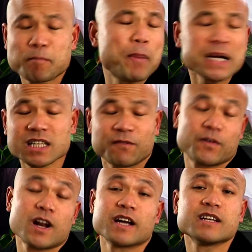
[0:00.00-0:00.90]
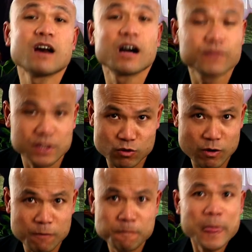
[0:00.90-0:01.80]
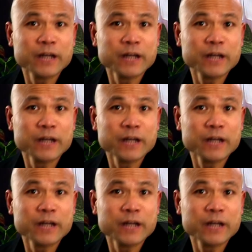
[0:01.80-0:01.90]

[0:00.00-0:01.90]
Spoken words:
butterfly knife as well,